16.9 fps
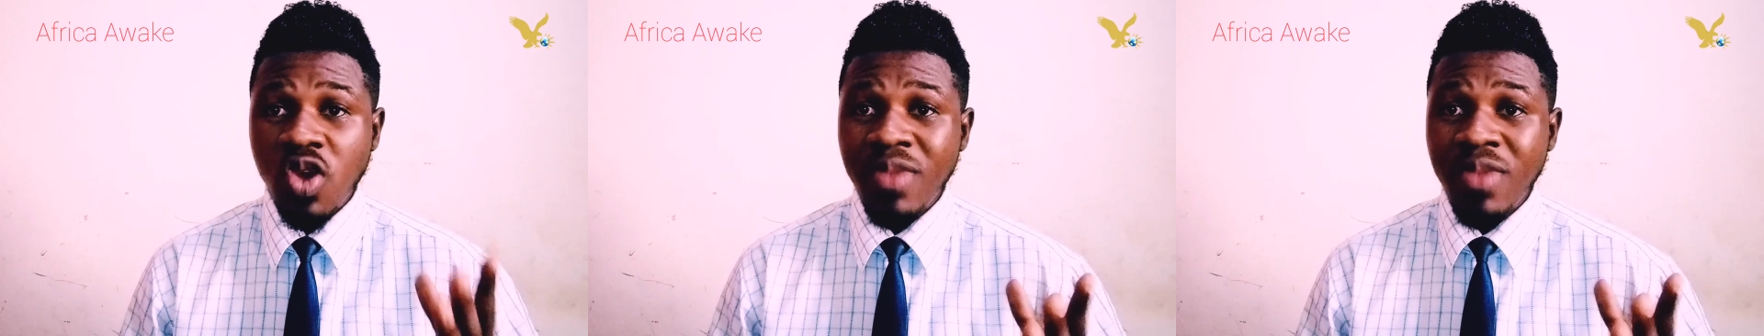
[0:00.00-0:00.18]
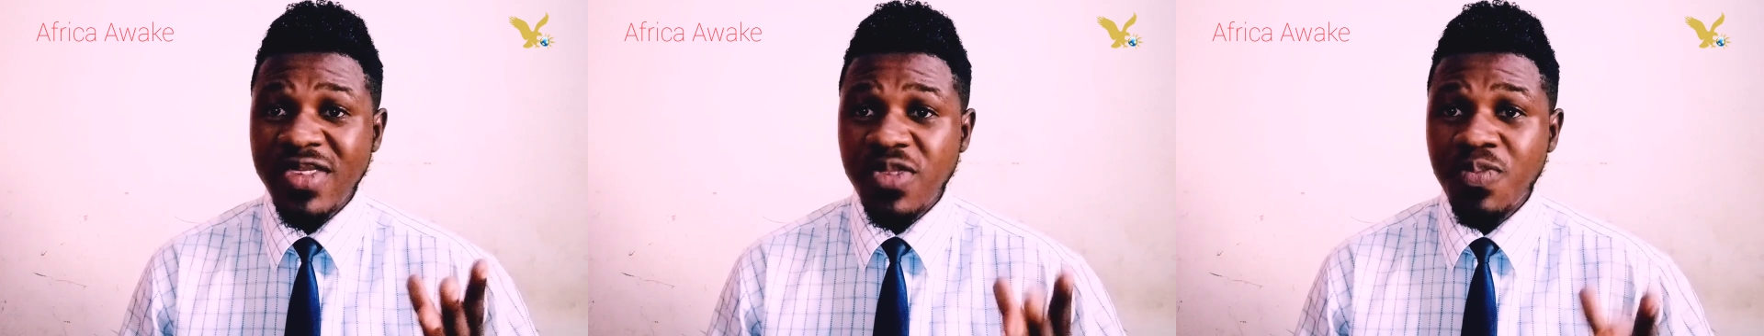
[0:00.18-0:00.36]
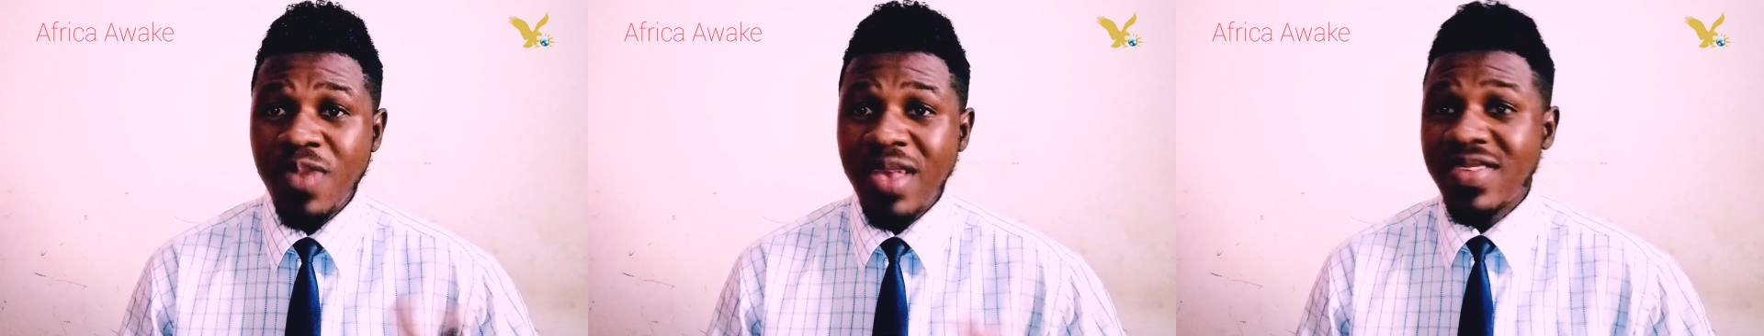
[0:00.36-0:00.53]

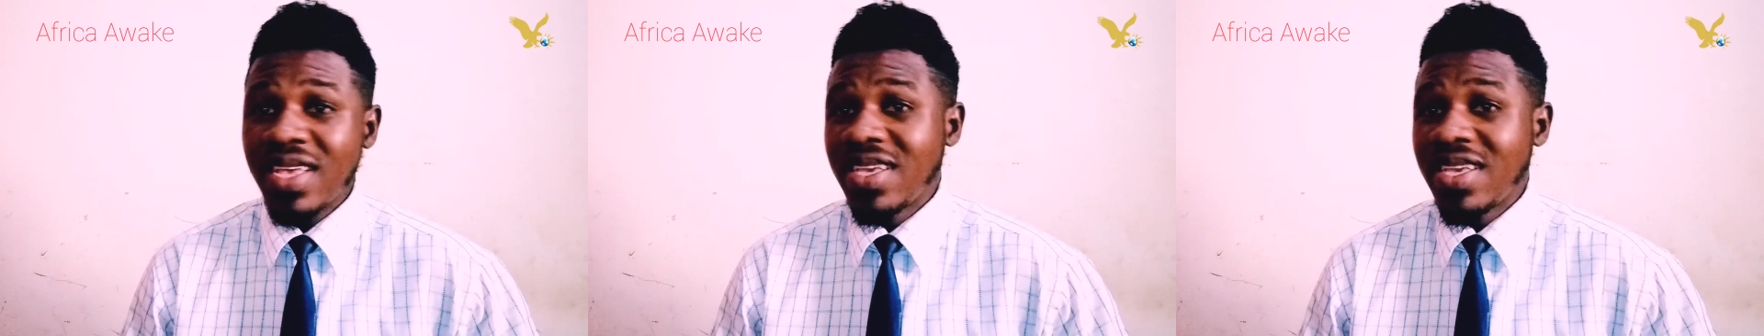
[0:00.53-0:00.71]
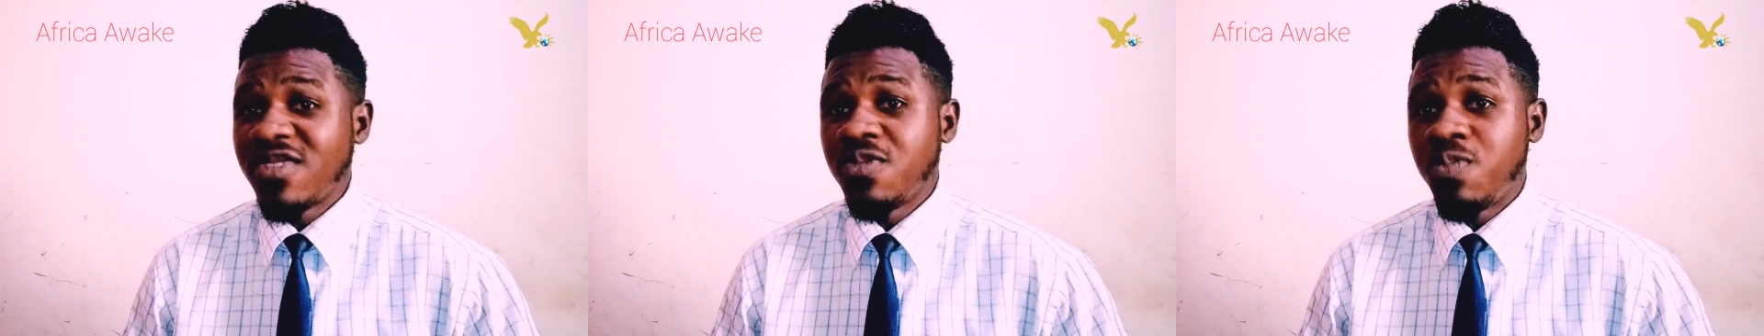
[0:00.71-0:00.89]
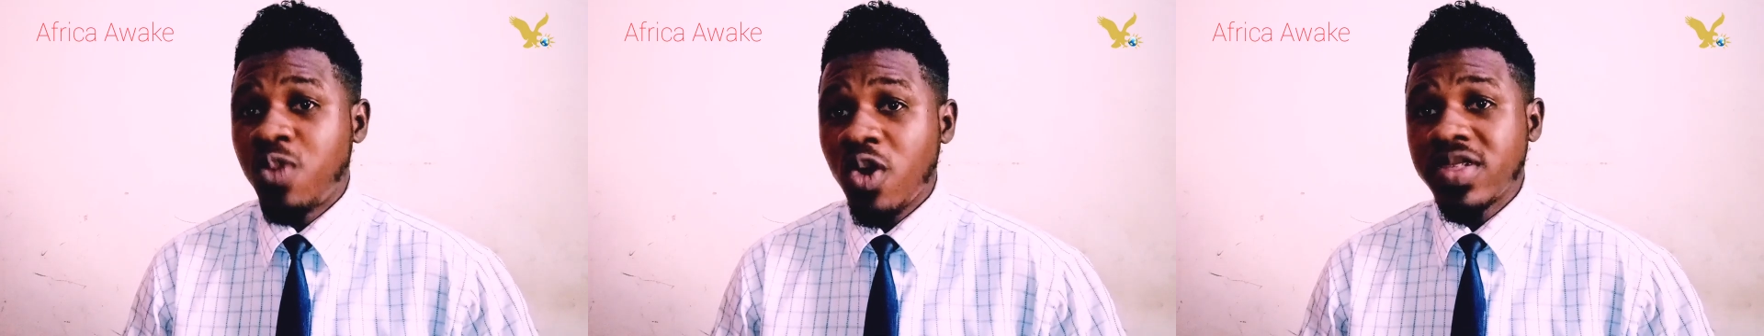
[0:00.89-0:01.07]
Thomas Mensah
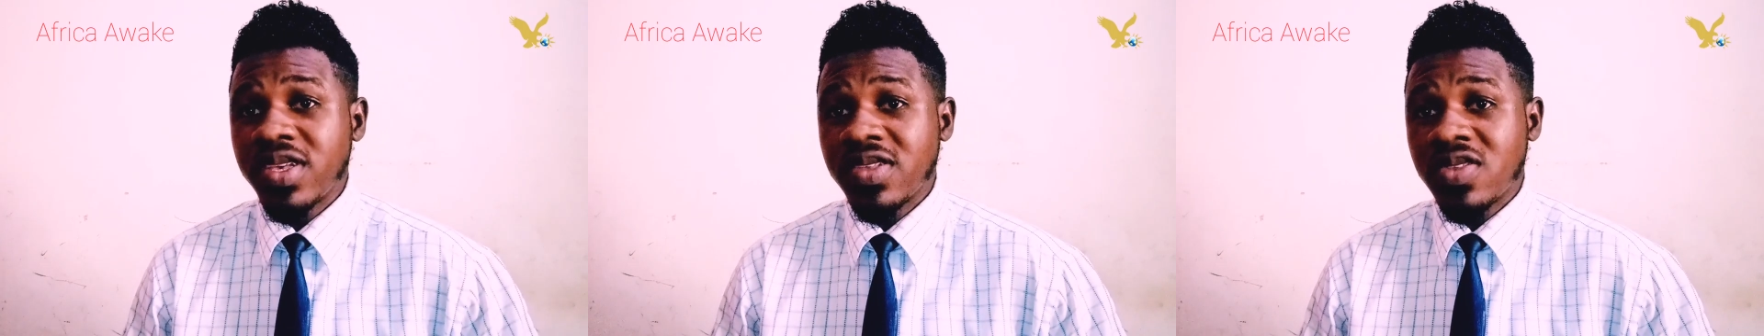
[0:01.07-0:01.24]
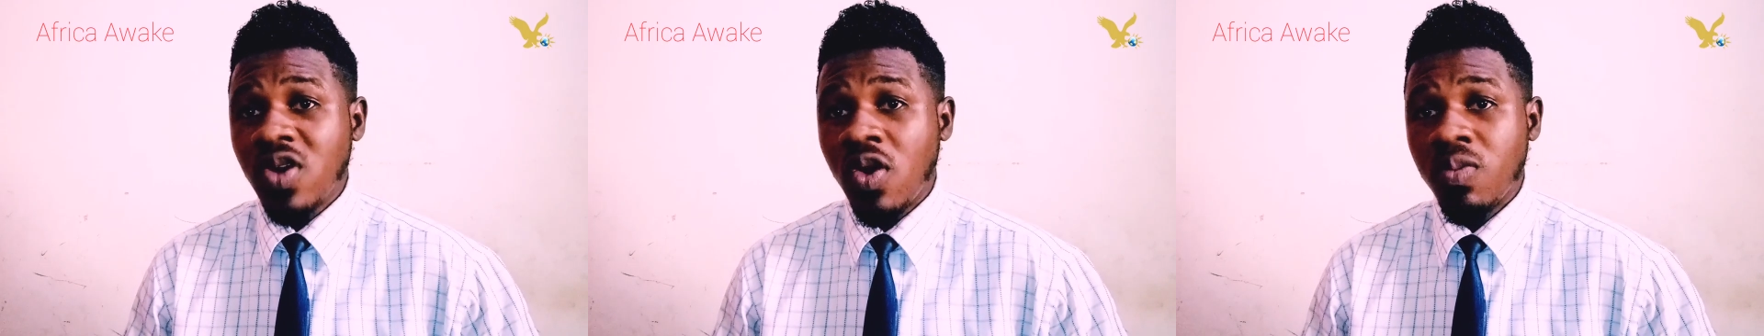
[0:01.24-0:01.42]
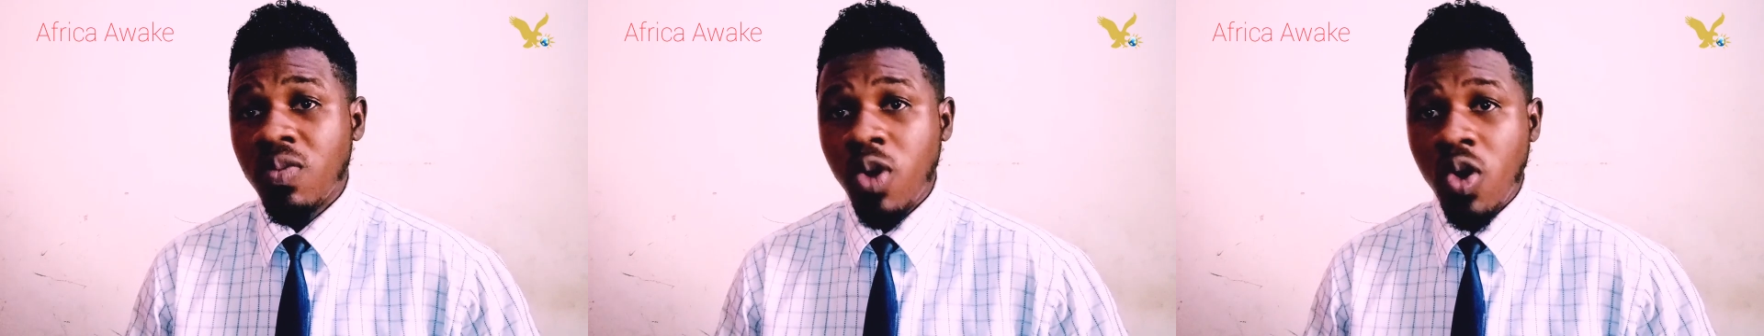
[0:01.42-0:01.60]
just brought it
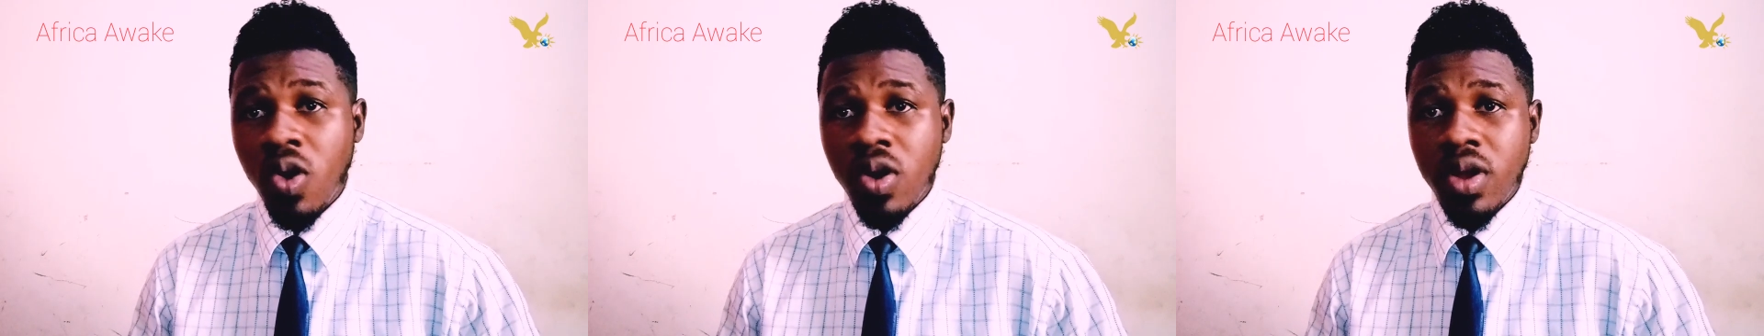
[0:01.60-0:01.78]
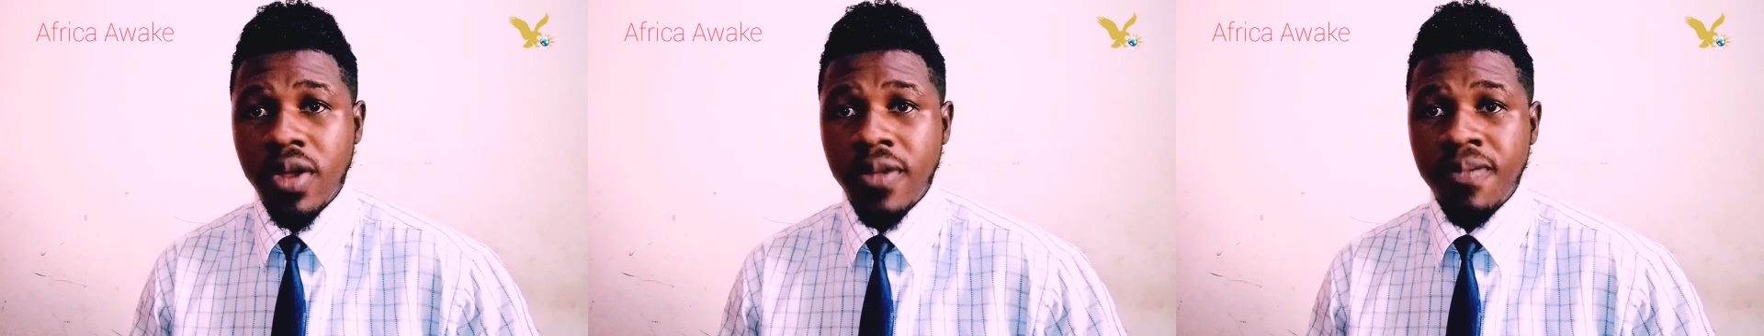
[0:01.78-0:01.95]
on board.